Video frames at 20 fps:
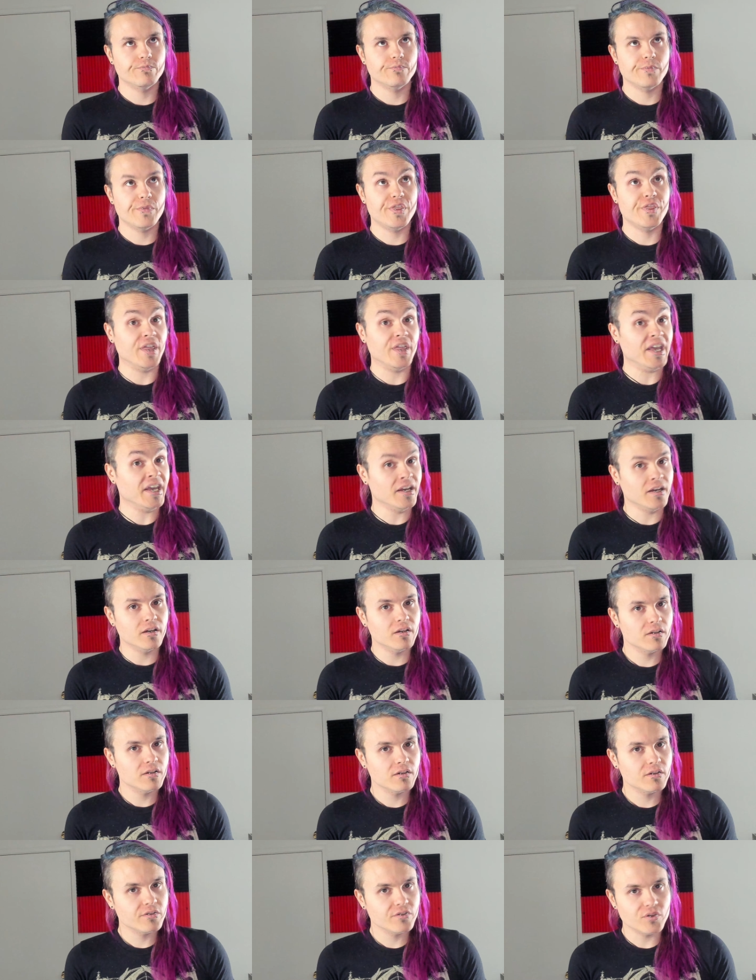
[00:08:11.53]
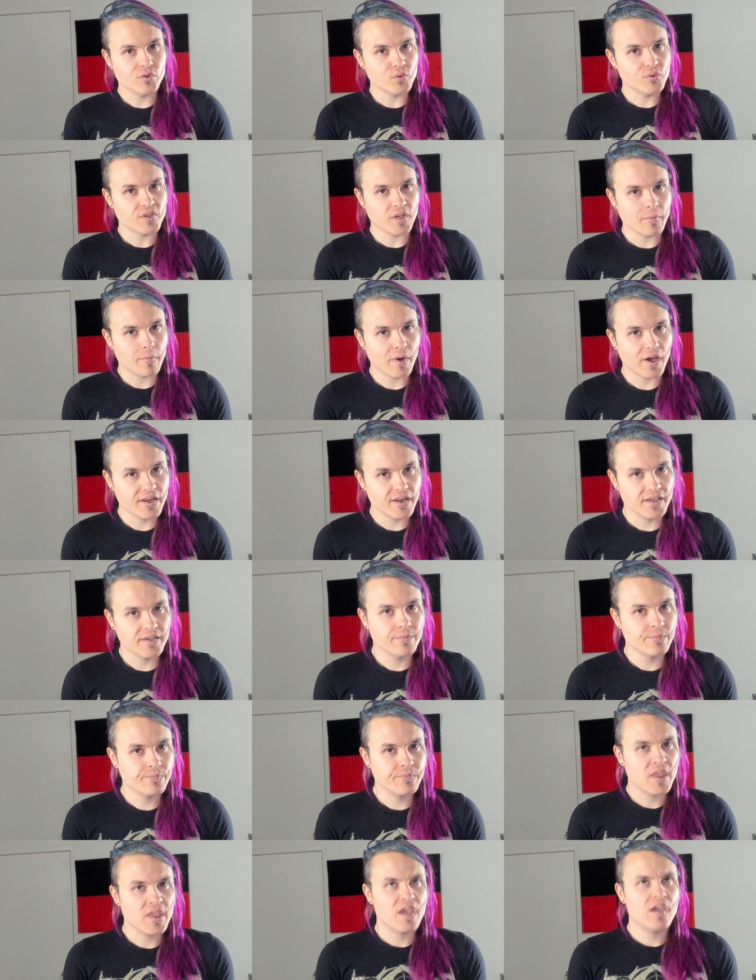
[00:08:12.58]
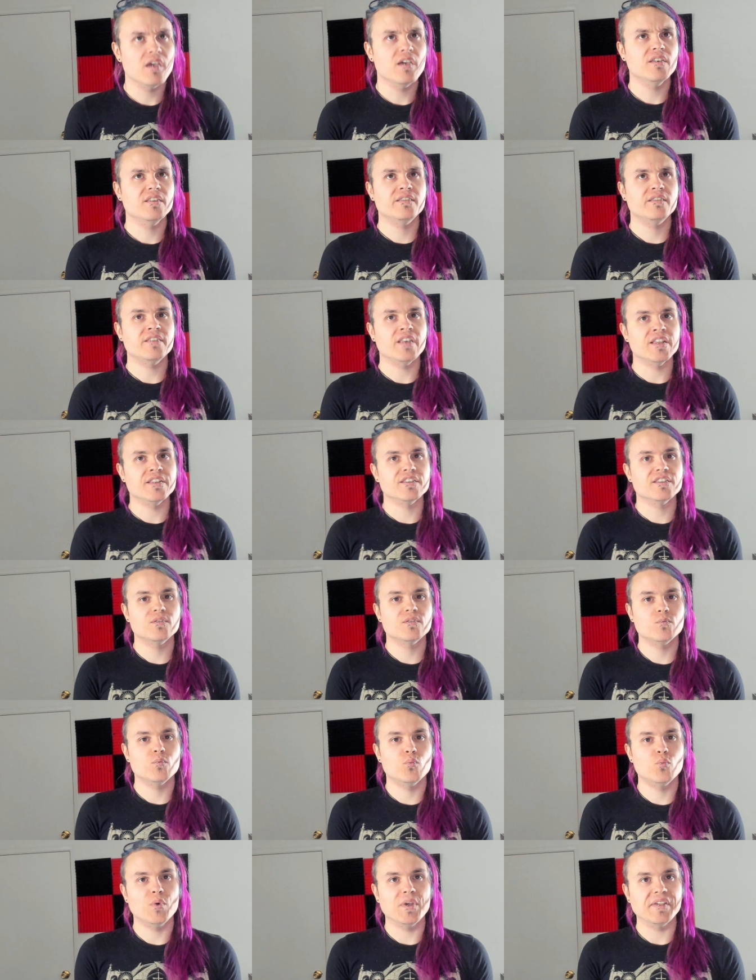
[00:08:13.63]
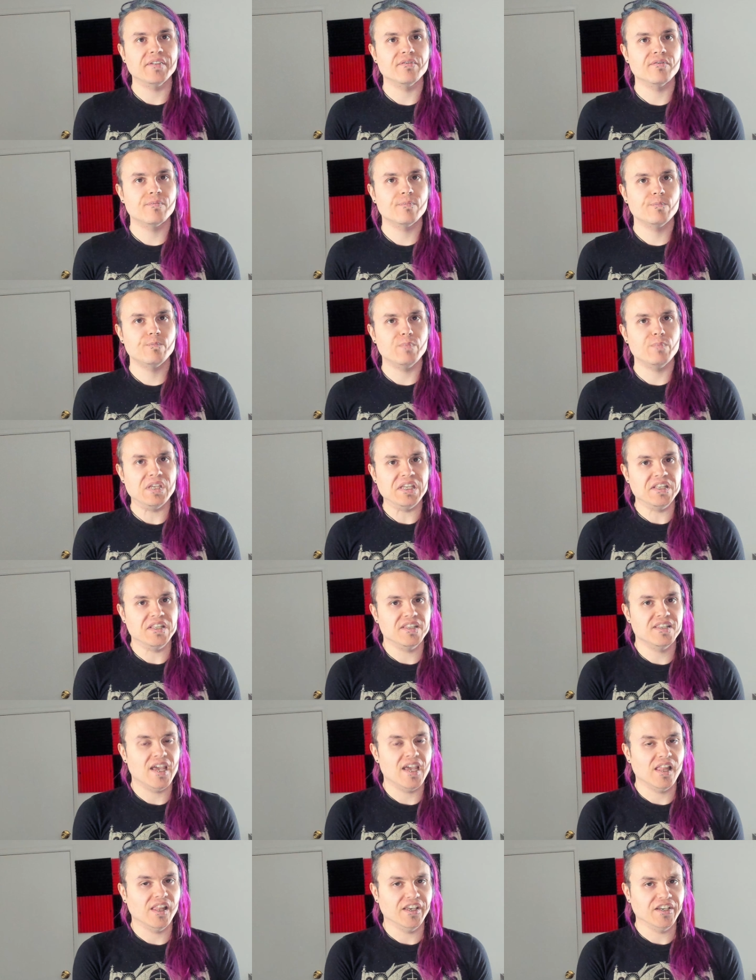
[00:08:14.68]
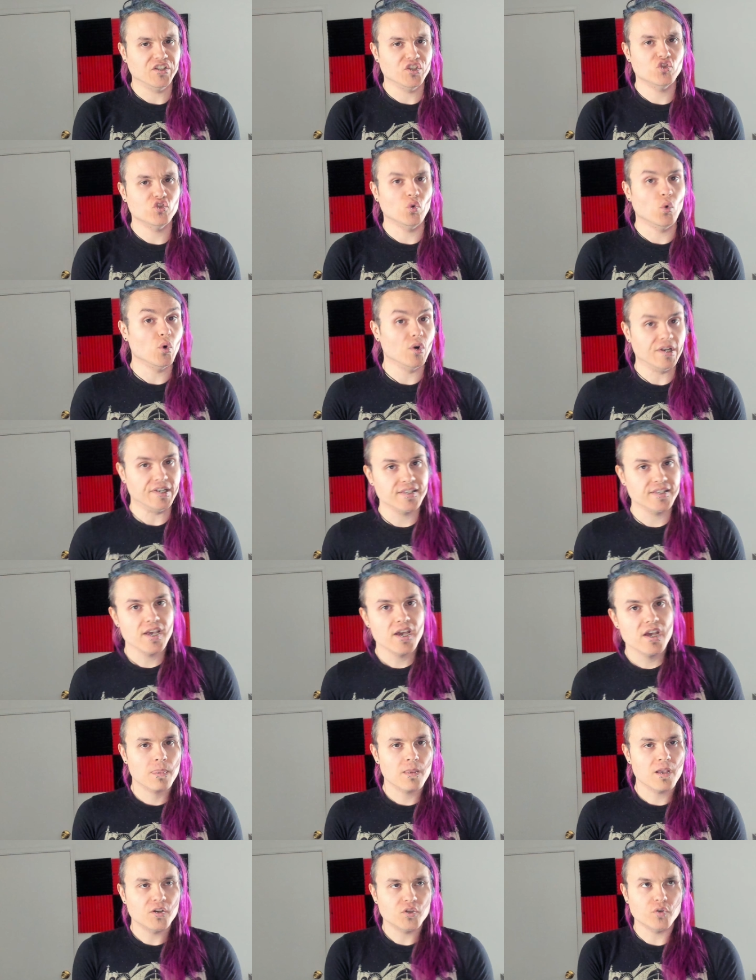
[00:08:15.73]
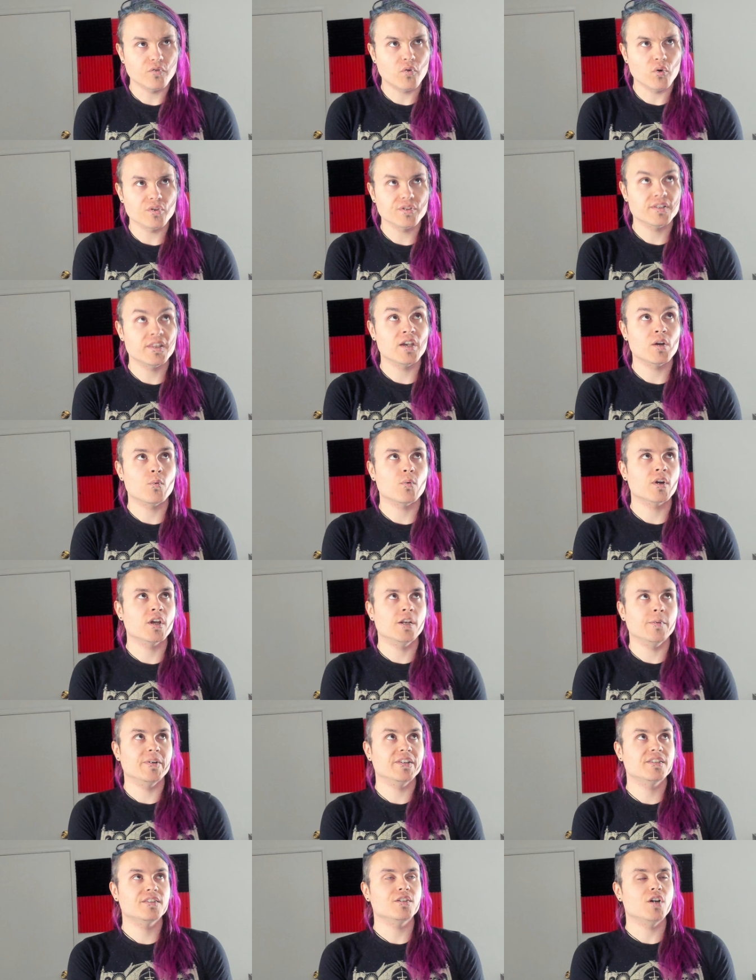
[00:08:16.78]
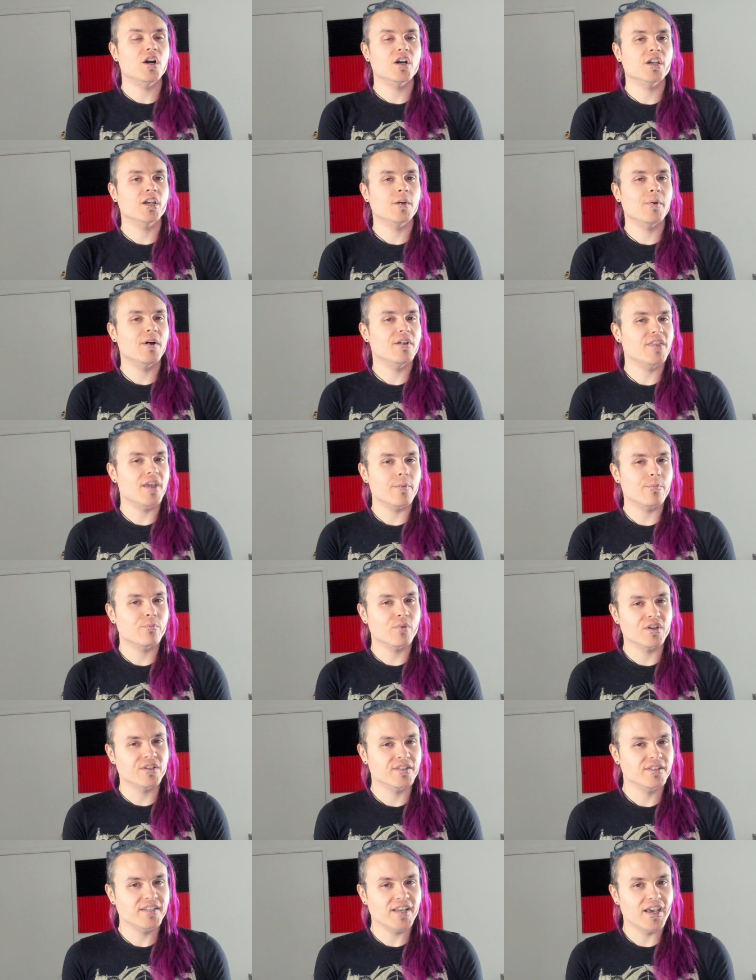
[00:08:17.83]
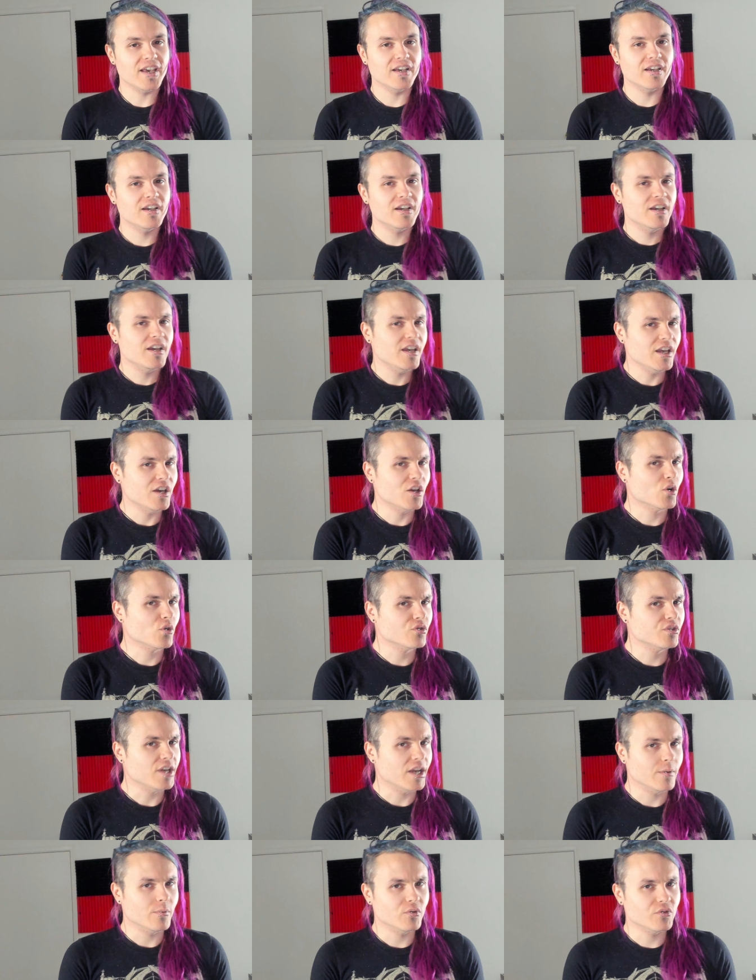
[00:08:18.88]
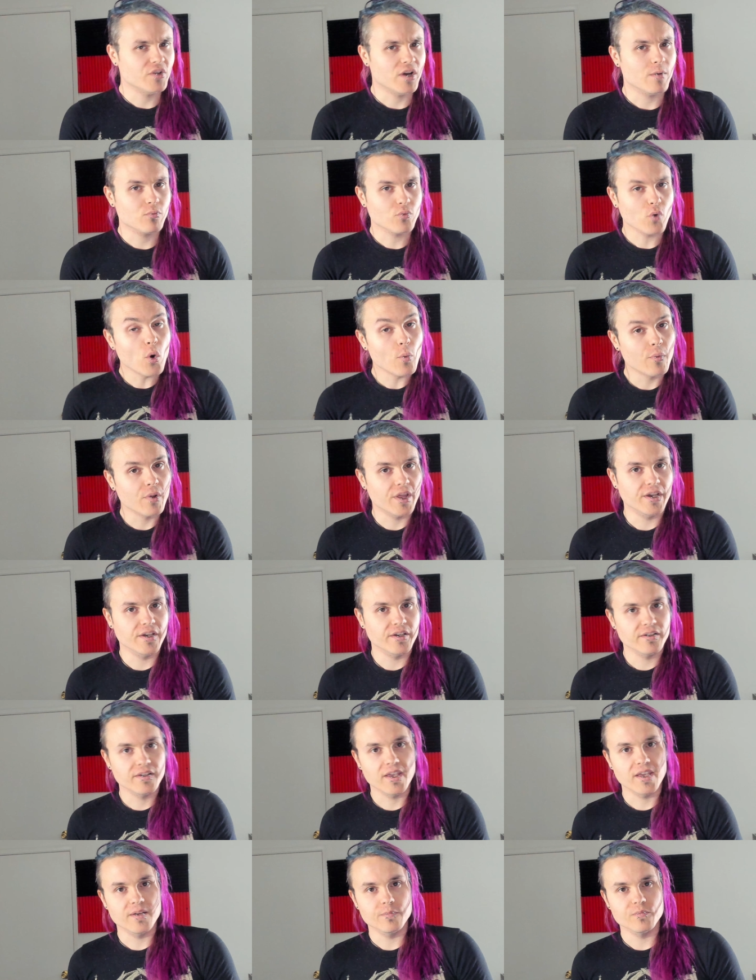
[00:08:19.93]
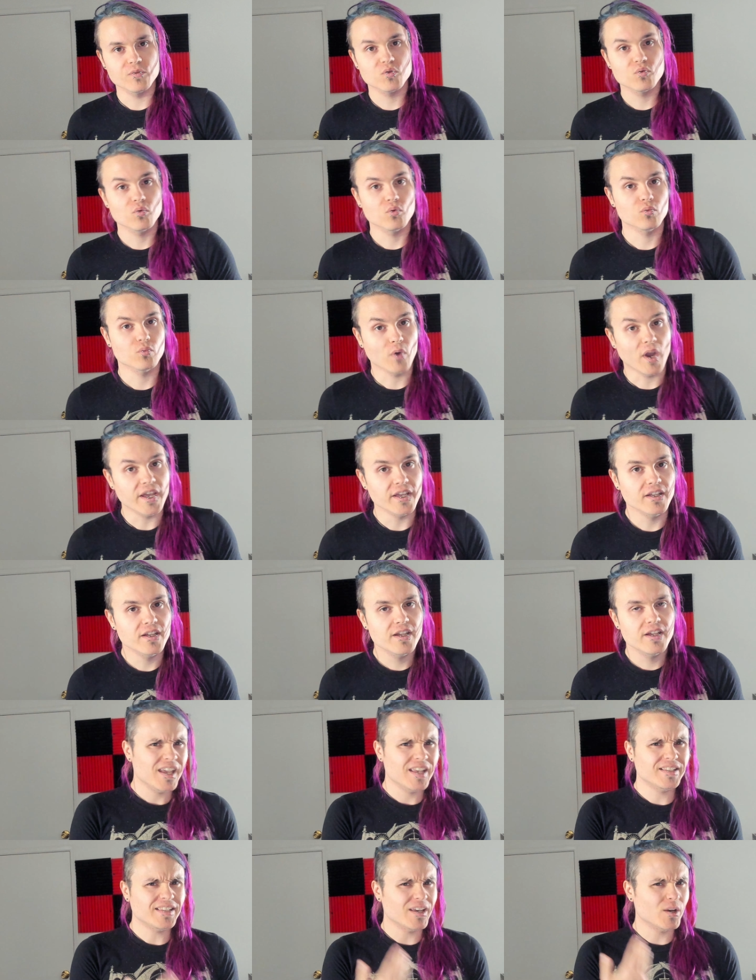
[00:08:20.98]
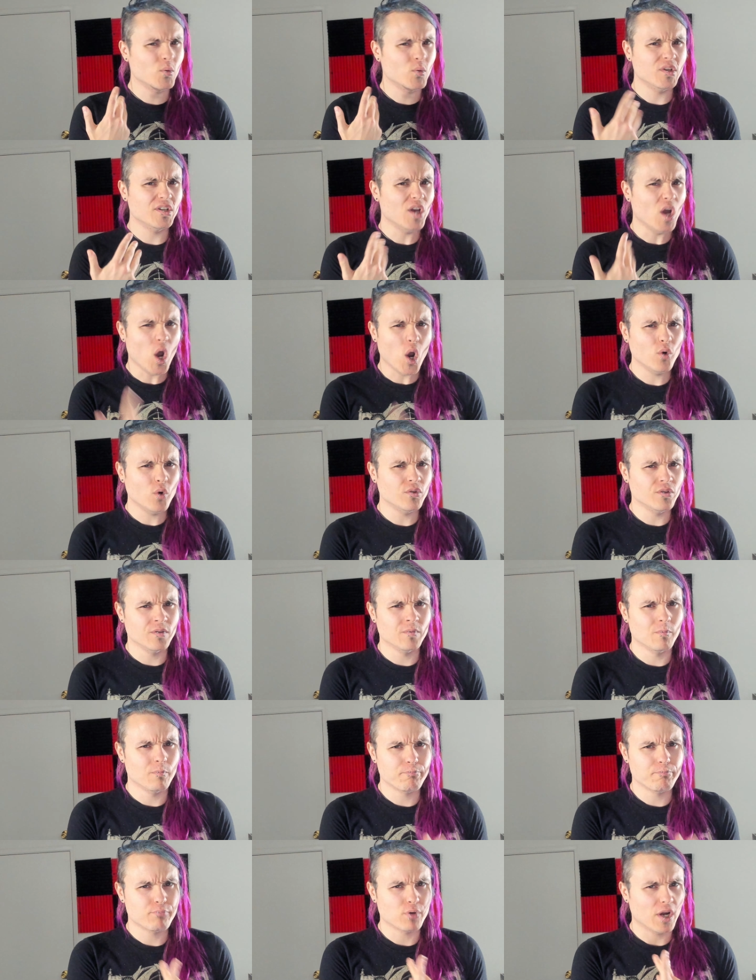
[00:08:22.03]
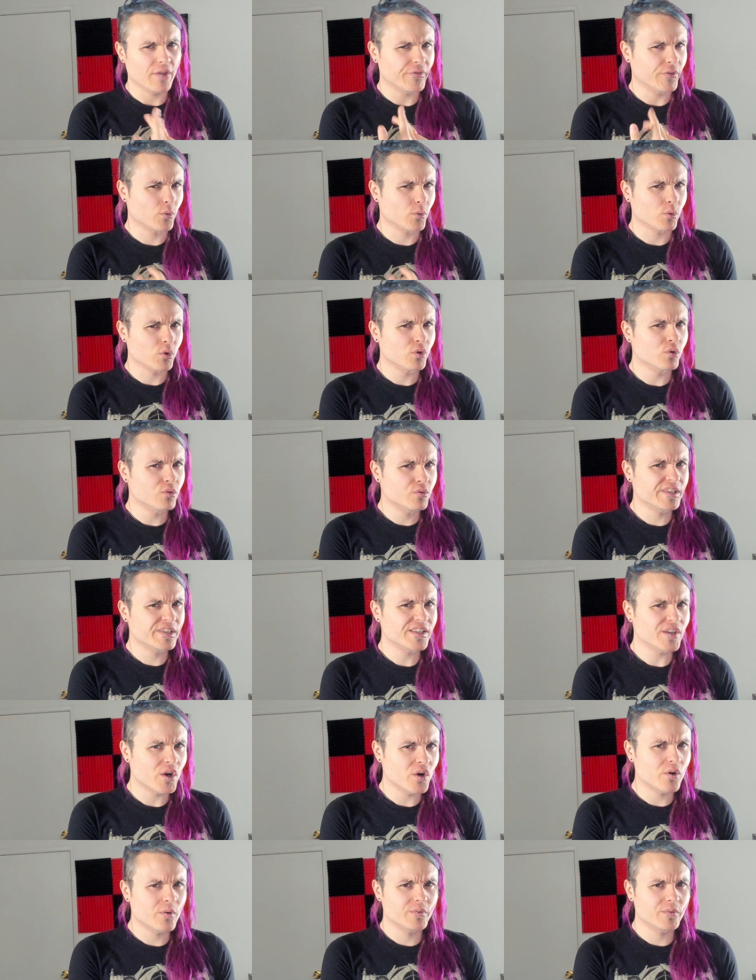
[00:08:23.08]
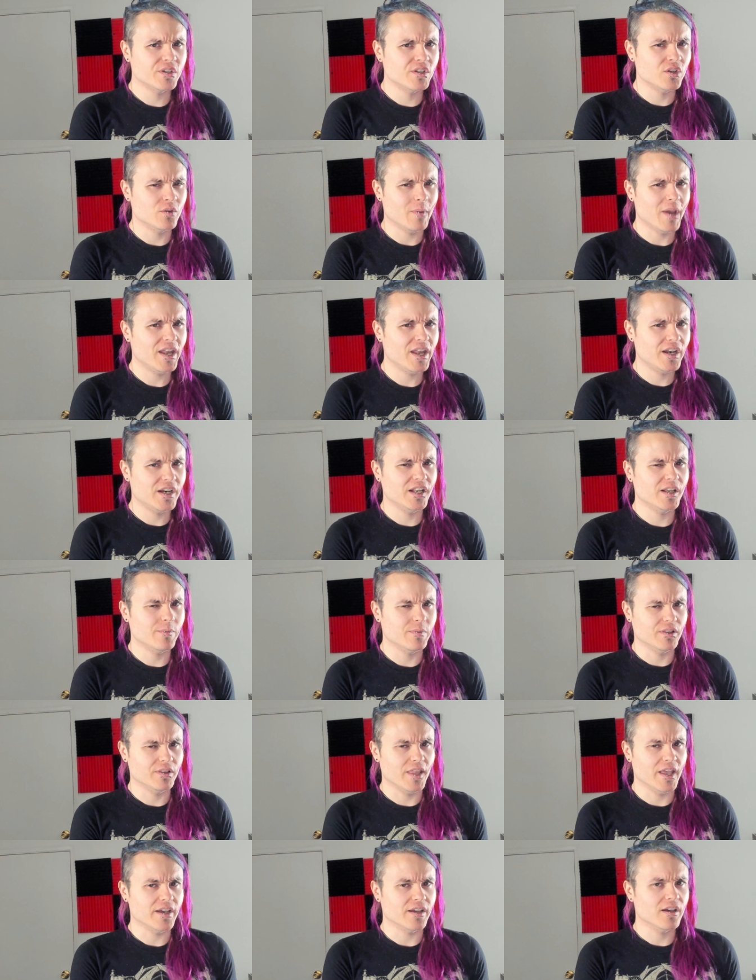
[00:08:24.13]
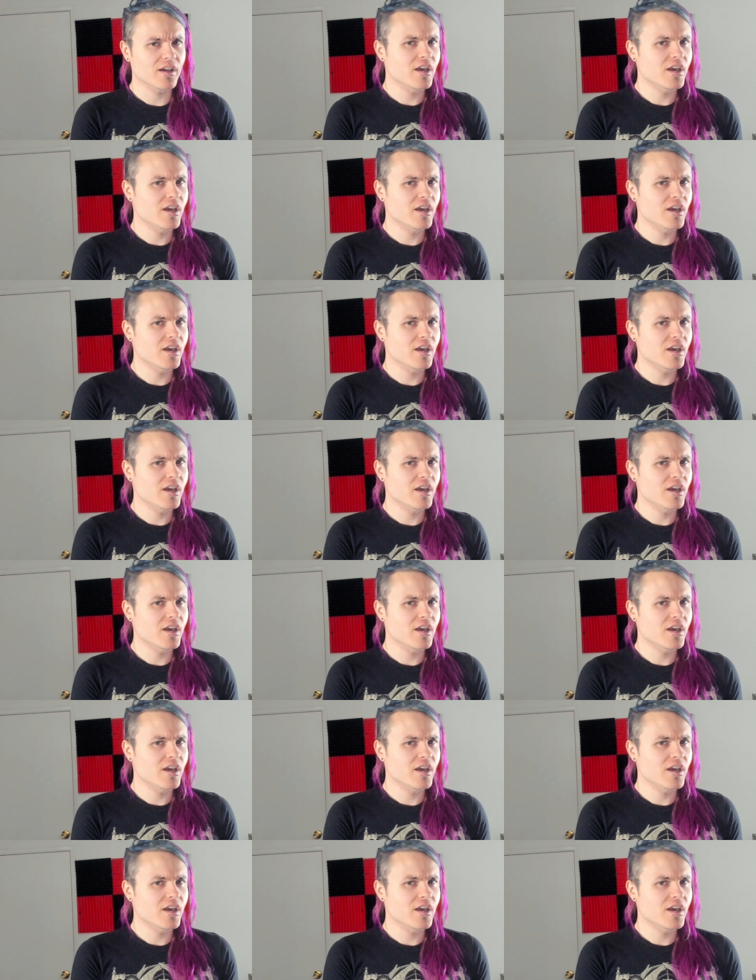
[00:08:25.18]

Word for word: thing to somebody since we've been telling stories. So of course, like we're going to be talking about that present day in our tabletop role-playing games, right? It's like when Odin brought the runes home to humanity, but like